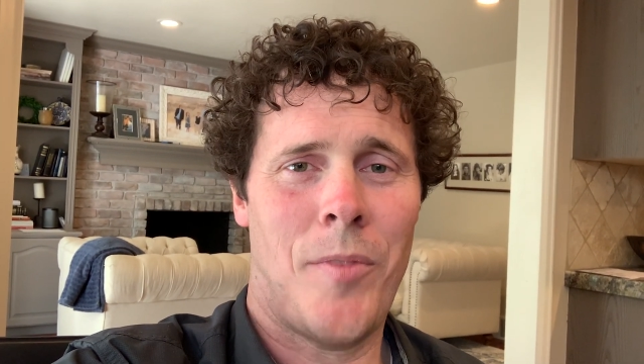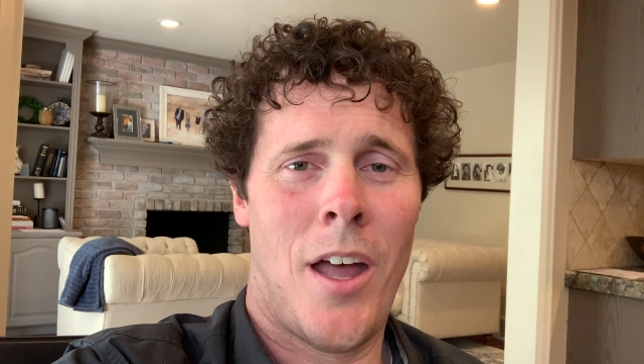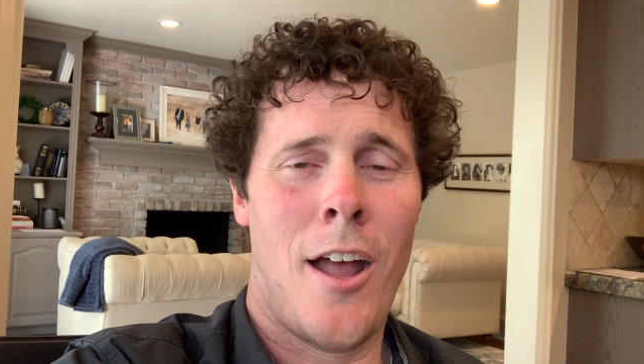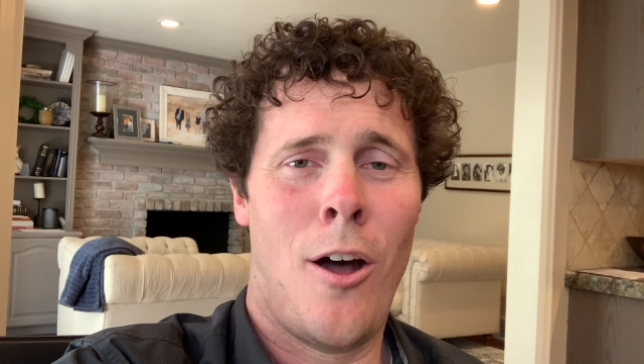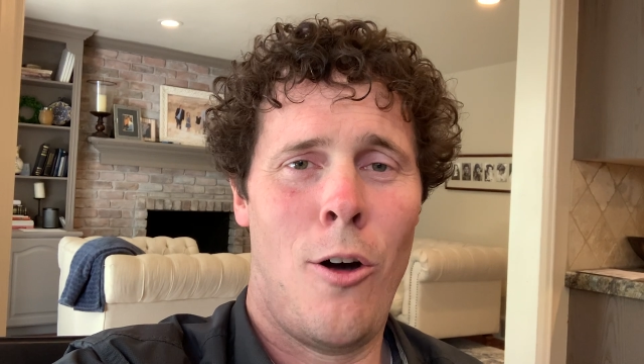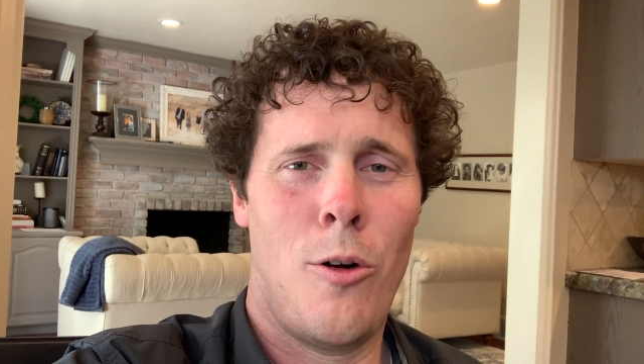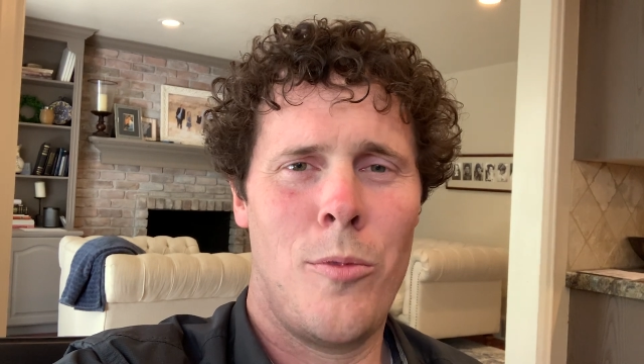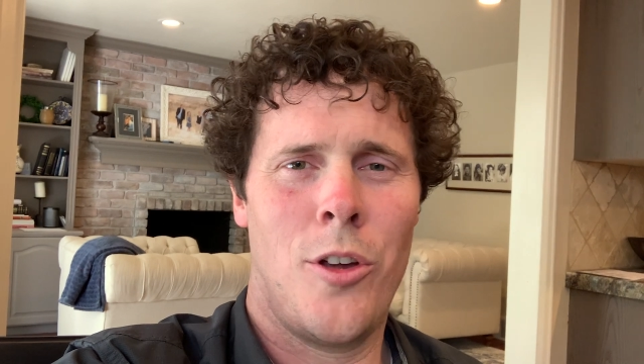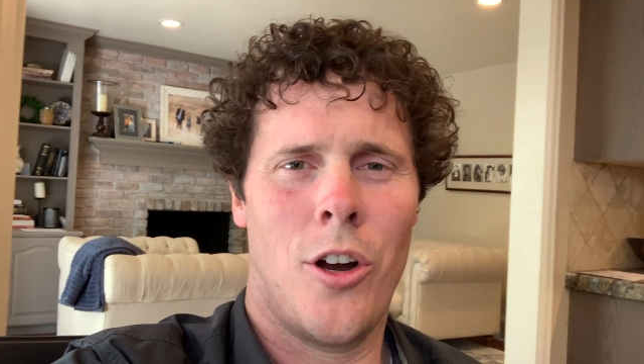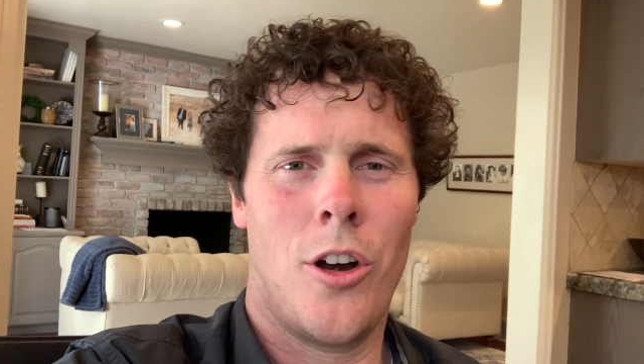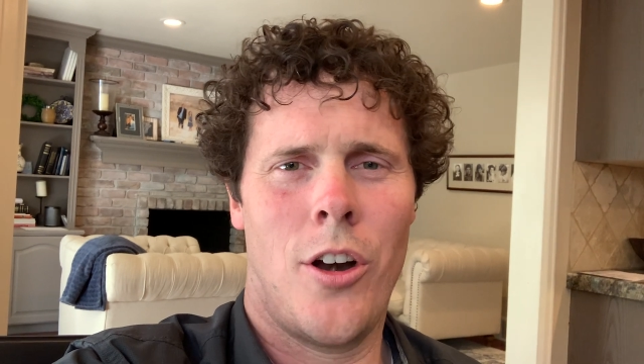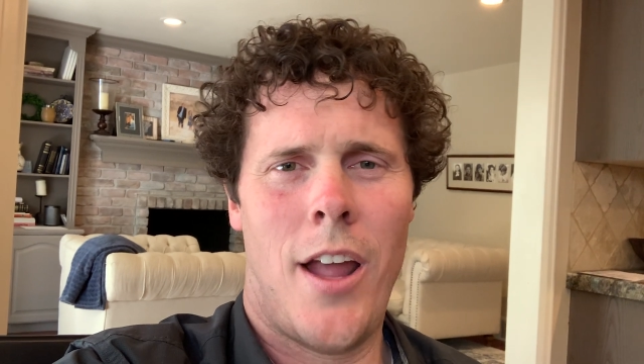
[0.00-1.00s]
I hope
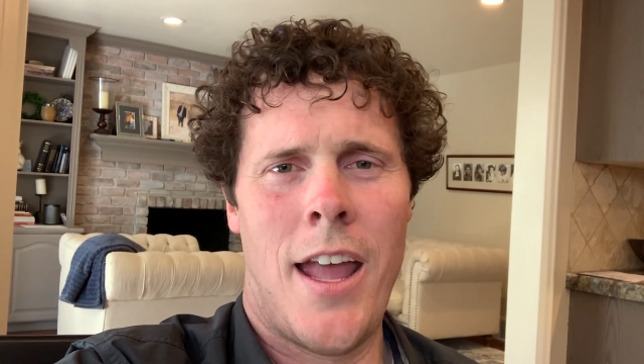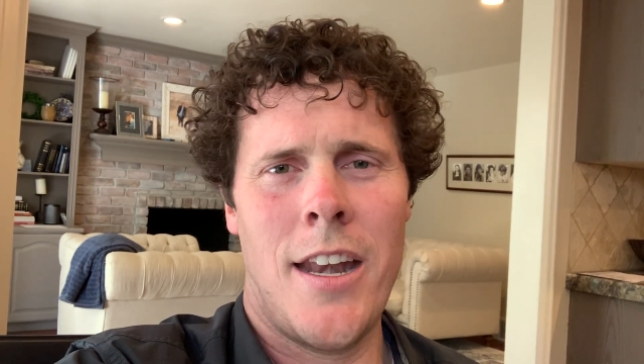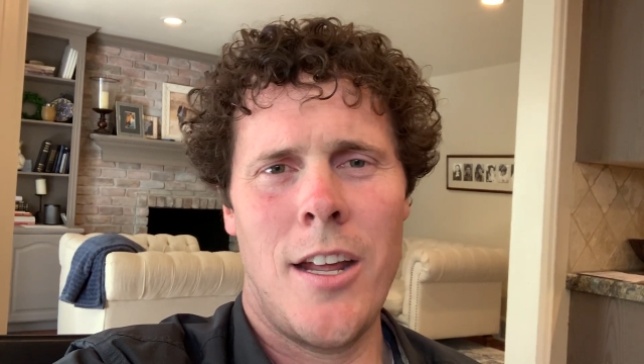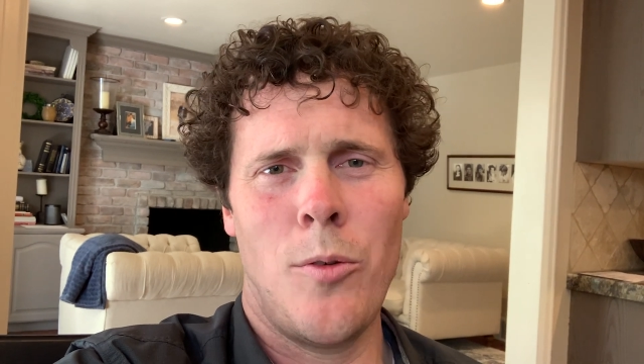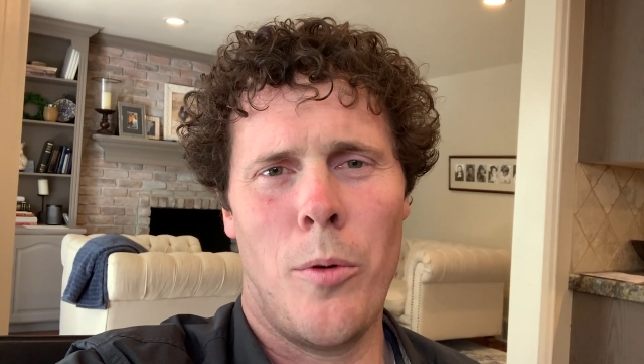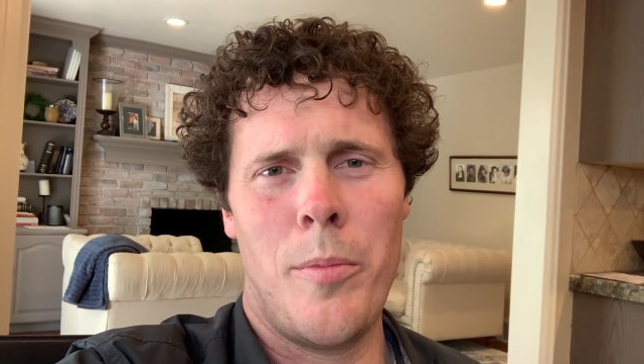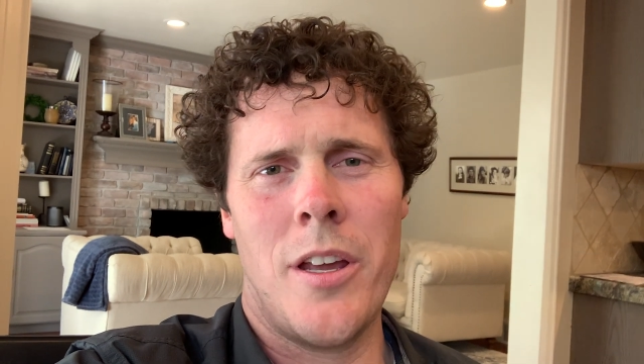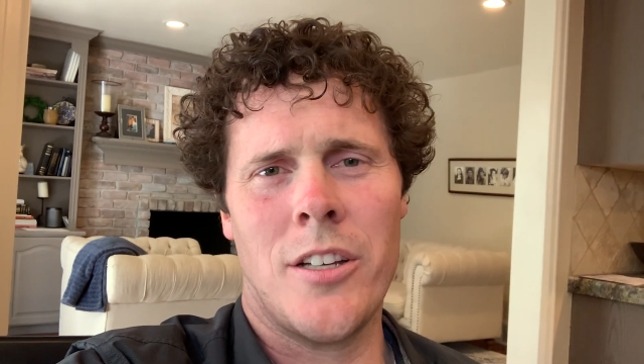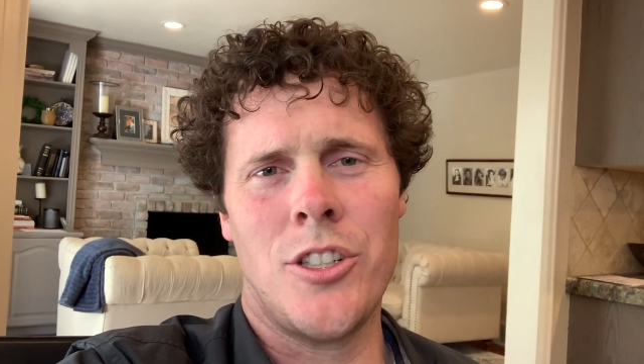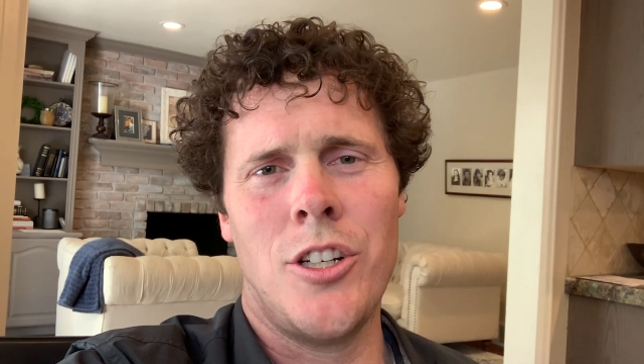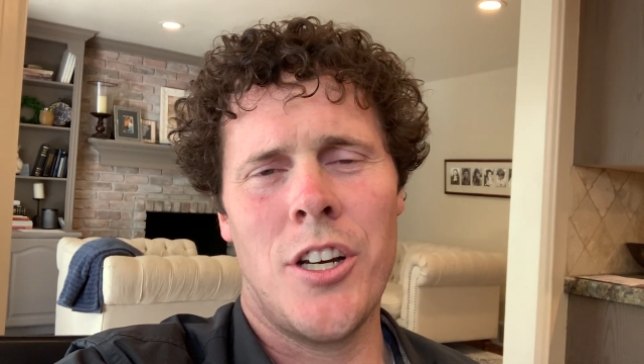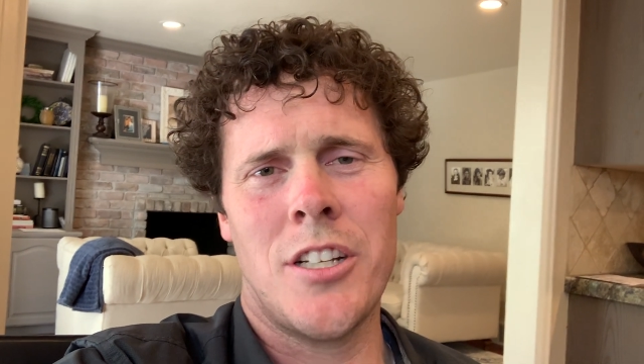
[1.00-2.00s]
your ending will be
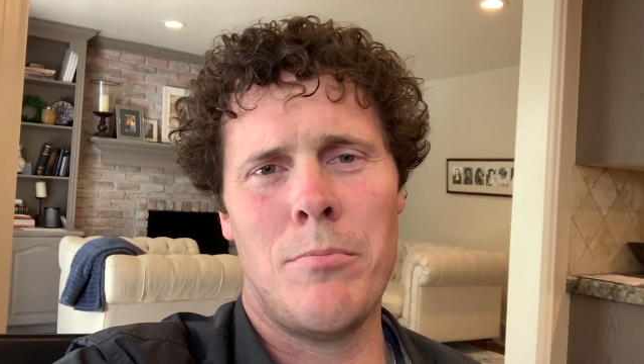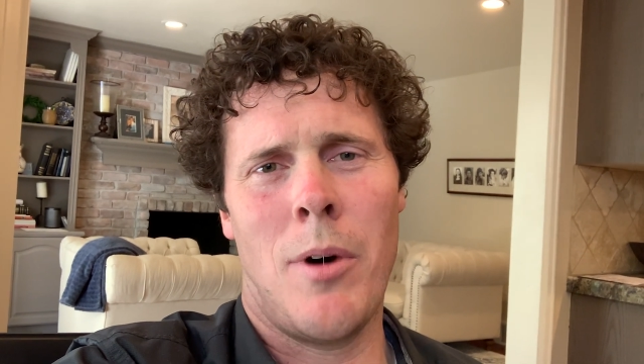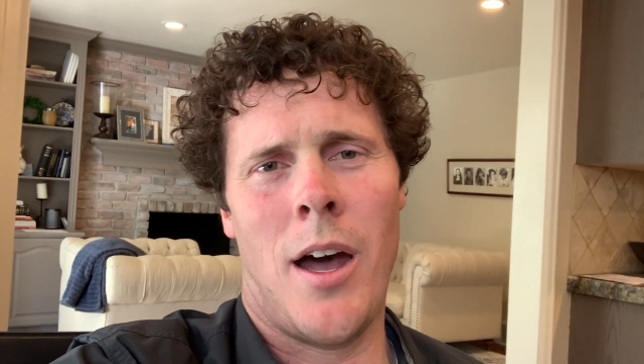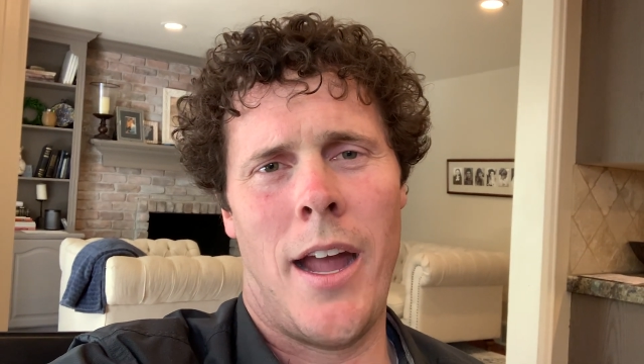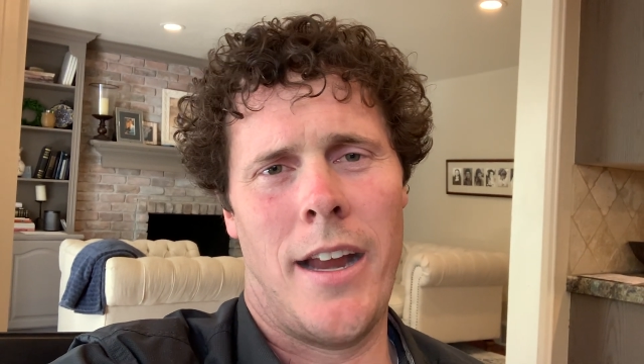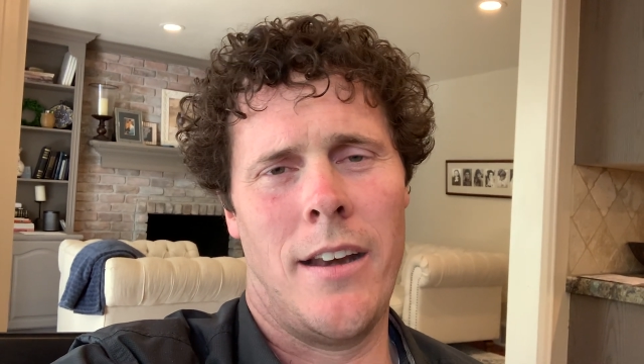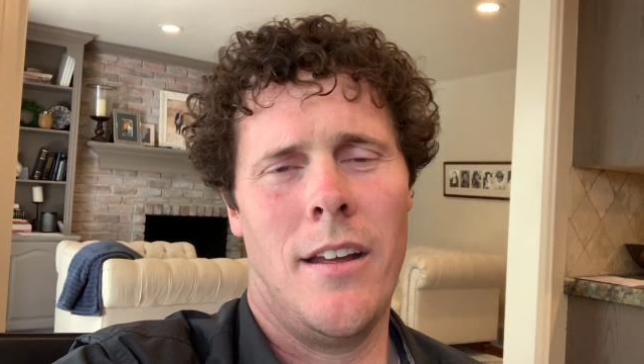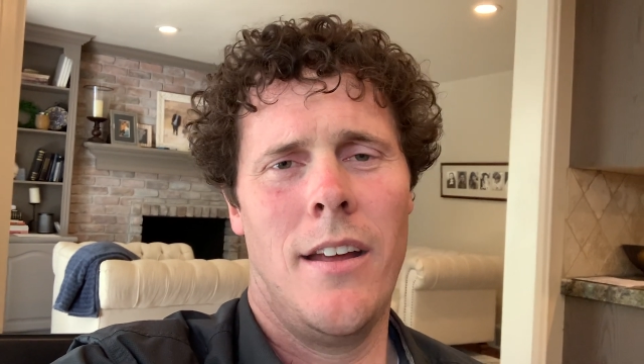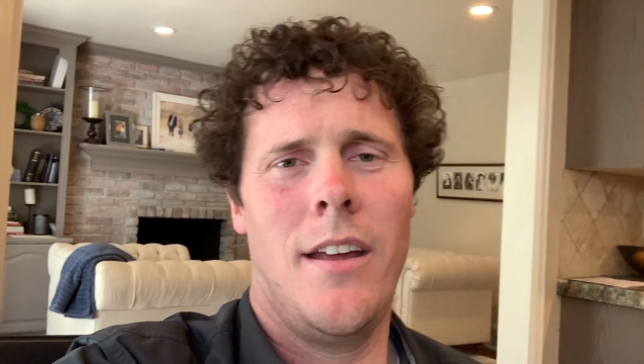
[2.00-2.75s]
as good as mine.